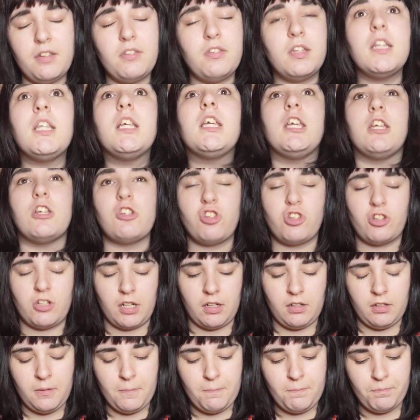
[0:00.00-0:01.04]
this in the
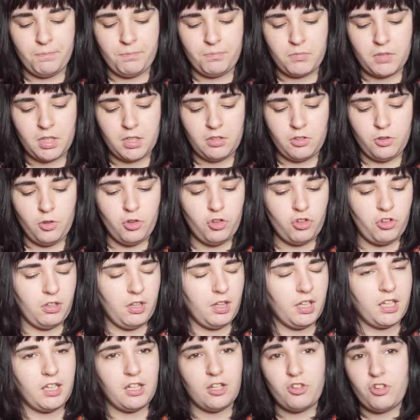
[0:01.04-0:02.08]
kitchen. Usually in
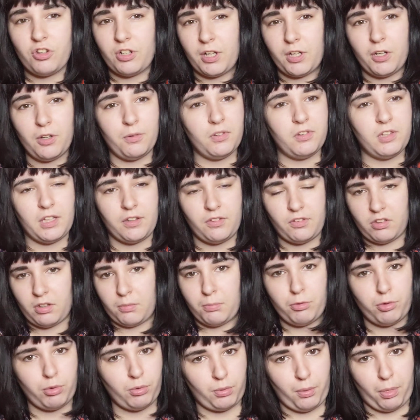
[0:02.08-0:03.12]
the kitchen I always get
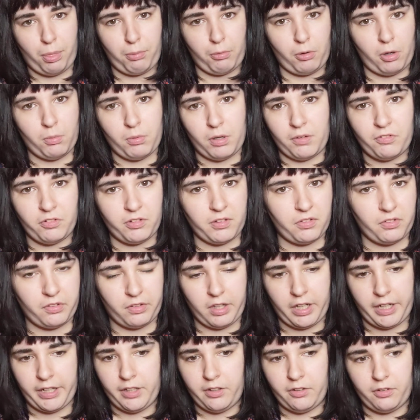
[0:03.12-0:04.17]
some sort of throw, whether it's
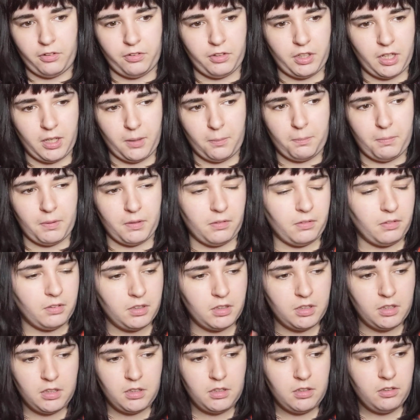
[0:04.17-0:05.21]
light or not, but
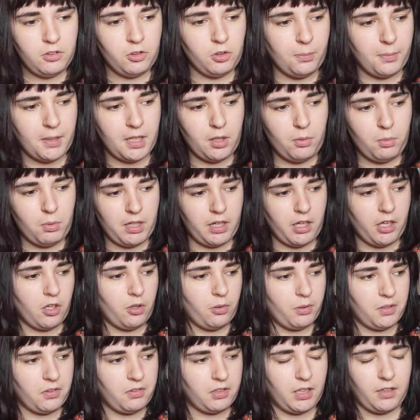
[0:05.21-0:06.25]
no matter what, I
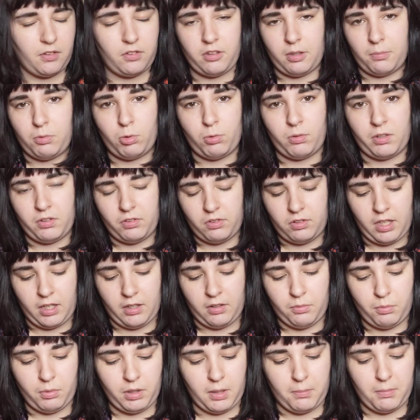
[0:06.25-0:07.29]
always get some sort of
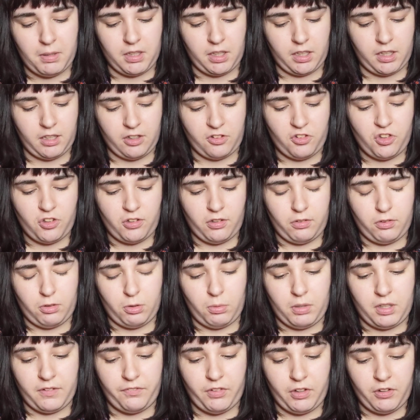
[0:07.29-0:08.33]
scent when I'm in the kitchen.
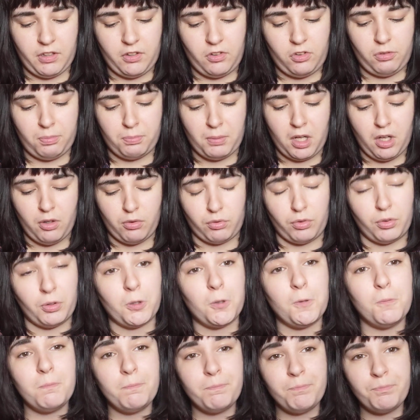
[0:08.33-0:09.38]
So in a very small
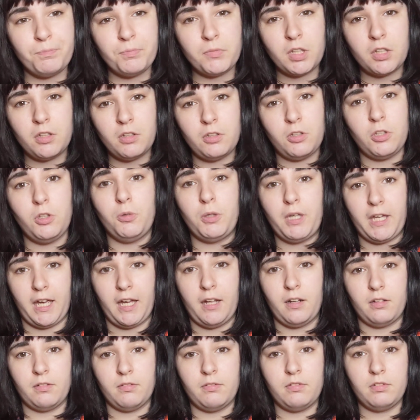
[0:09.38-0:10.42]
room, you
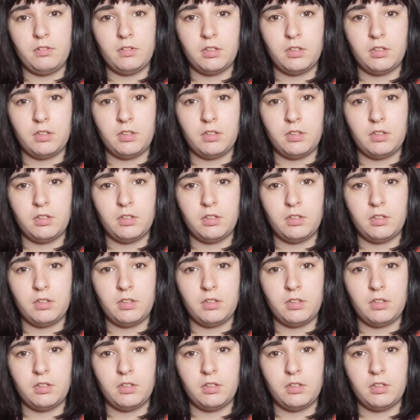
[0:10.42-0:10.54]
can